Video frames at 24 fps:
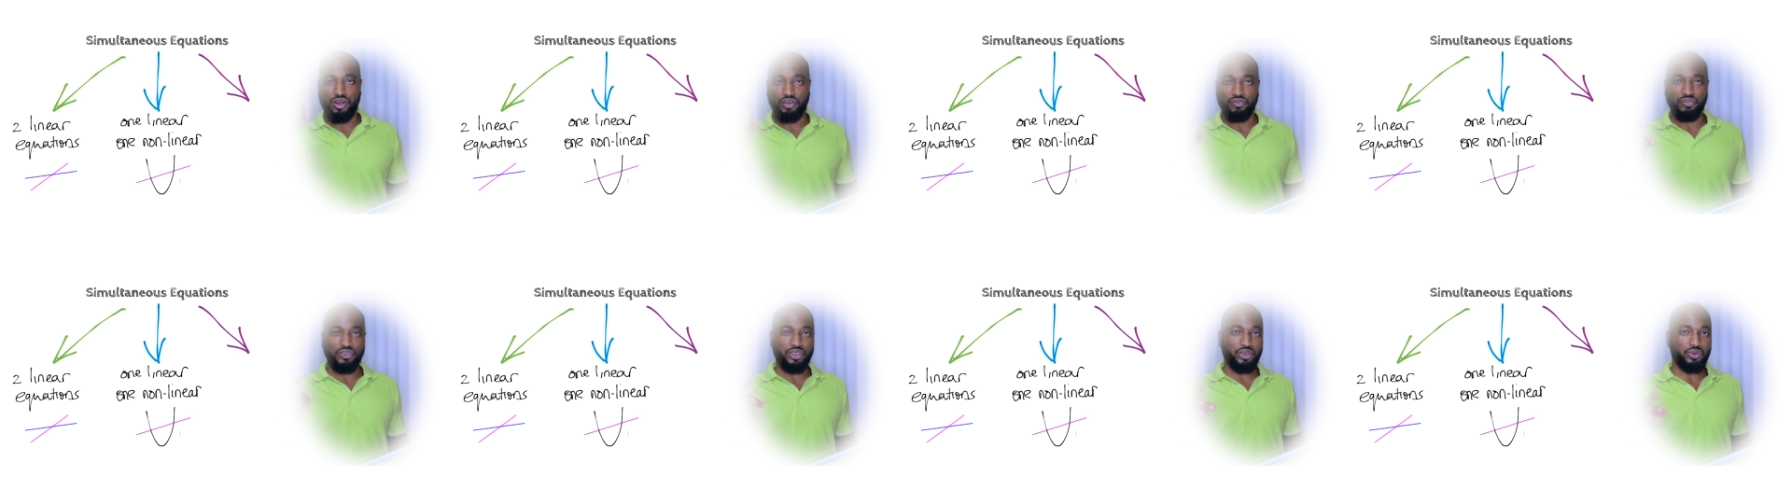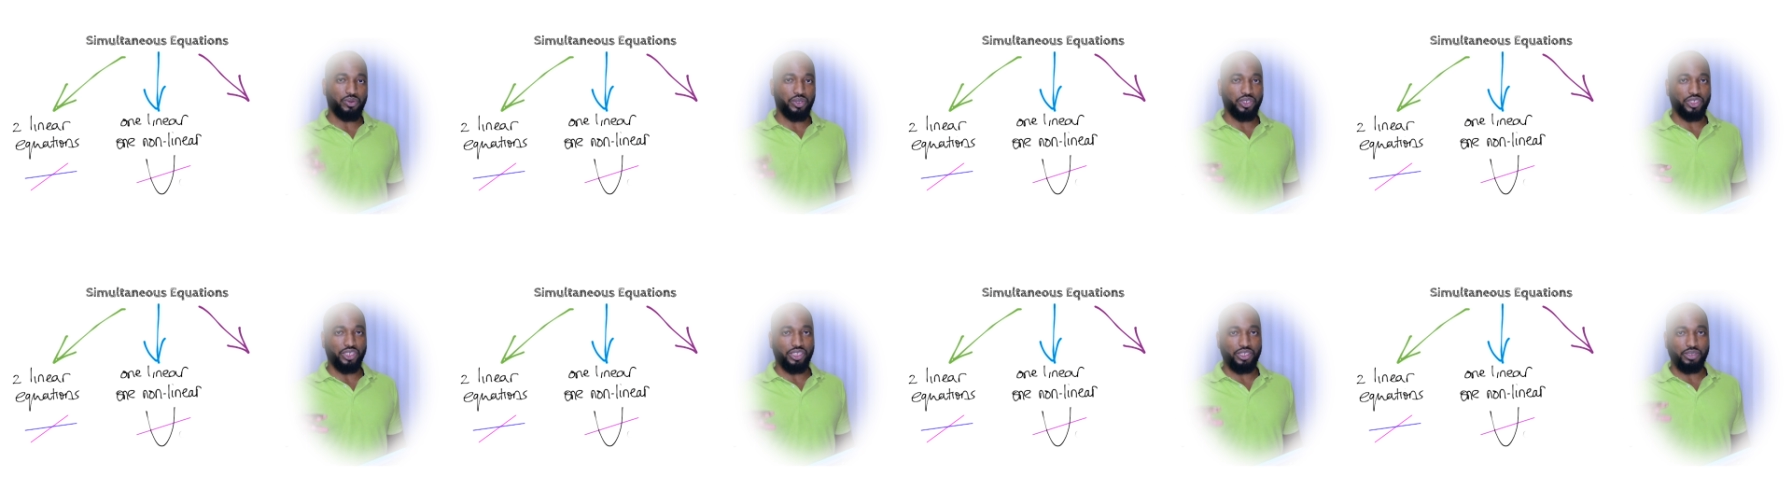one of the
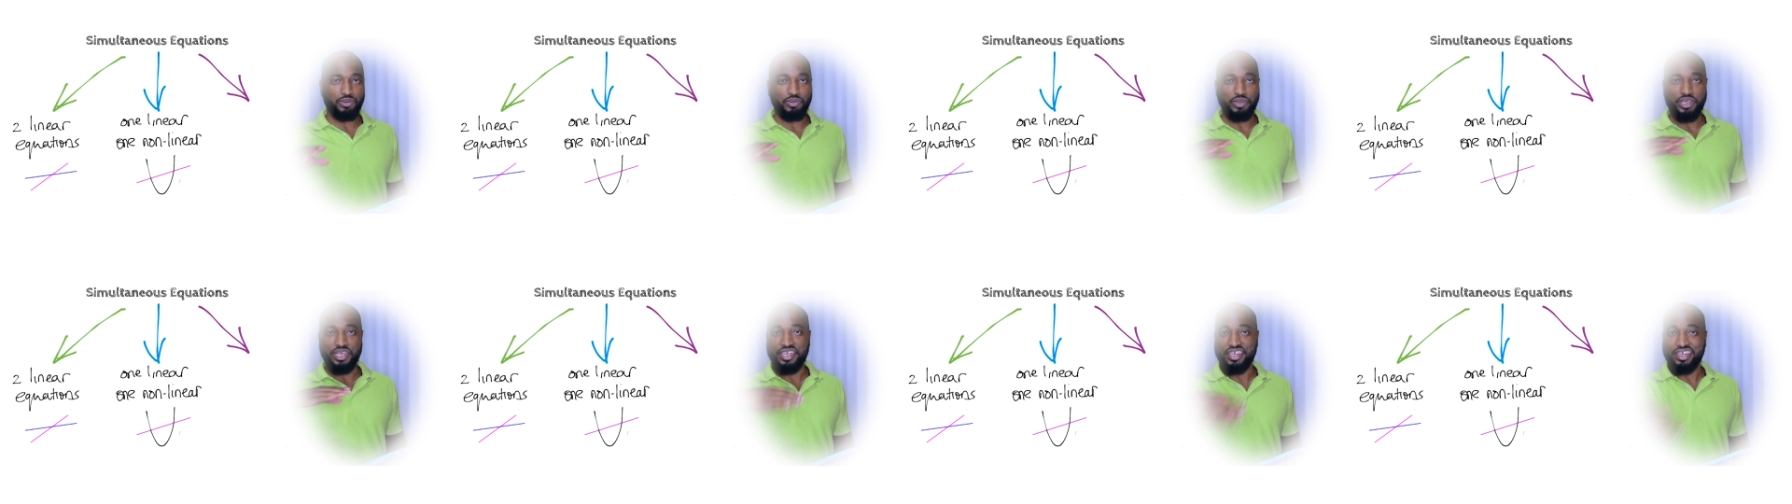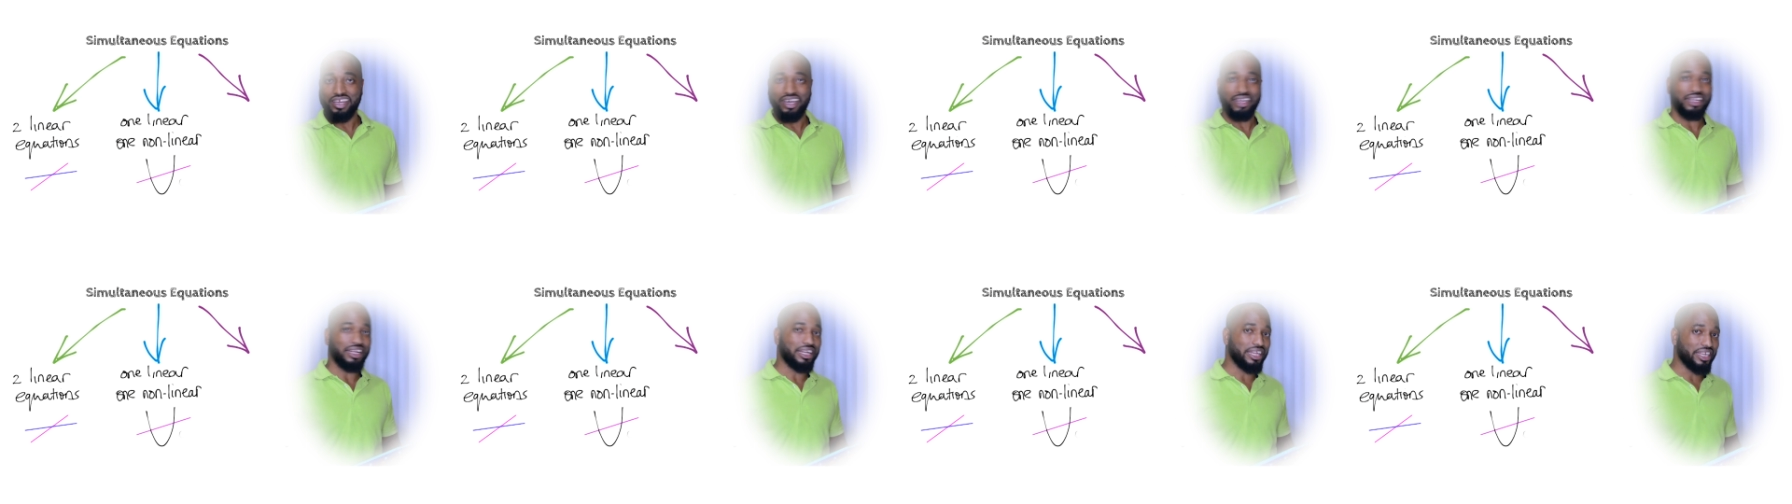equations being
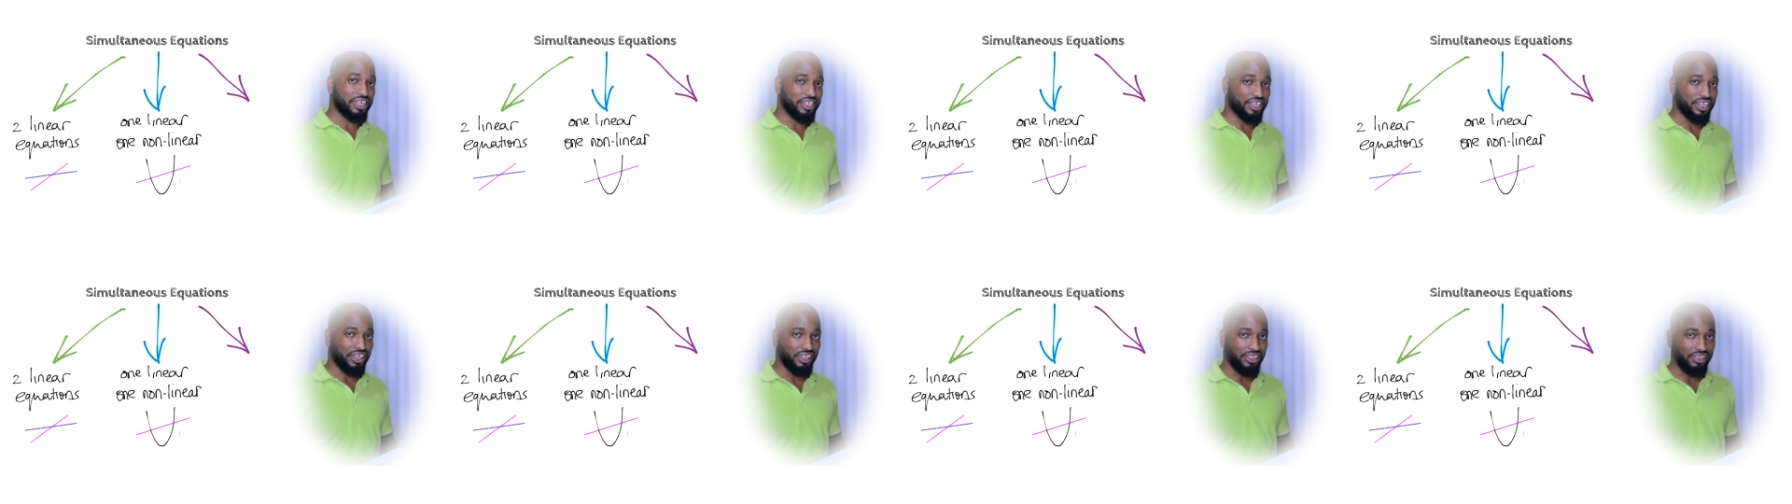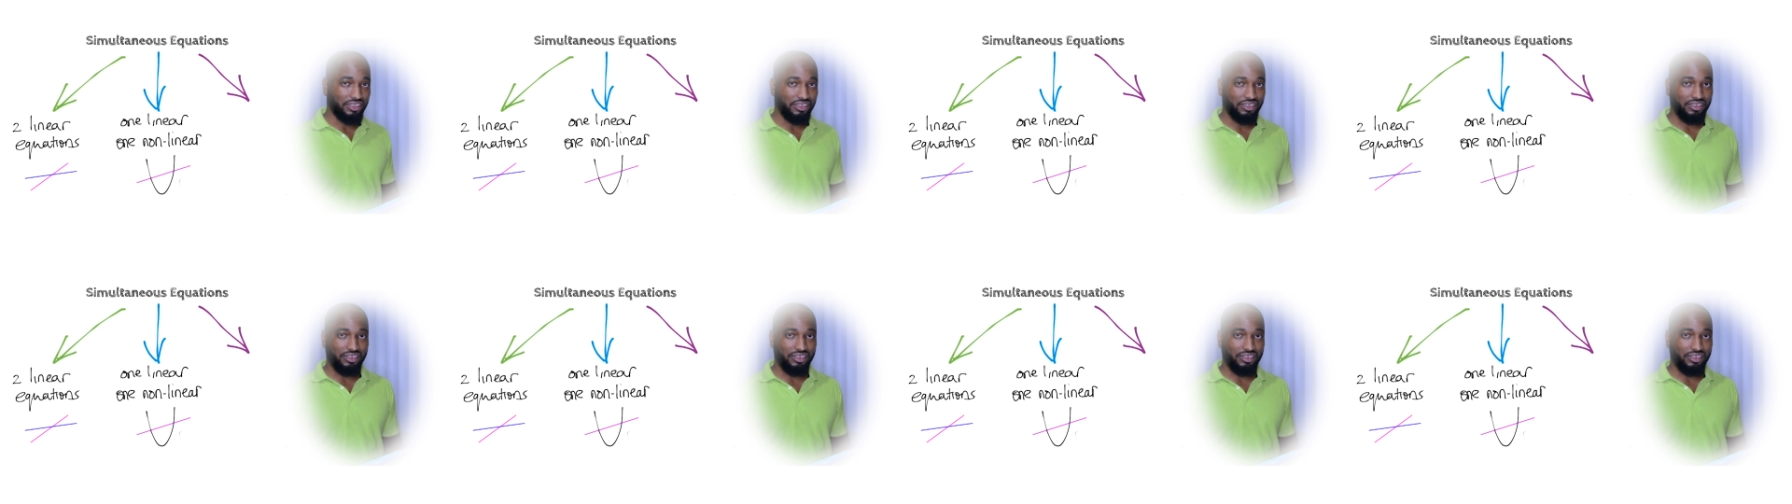non-linear.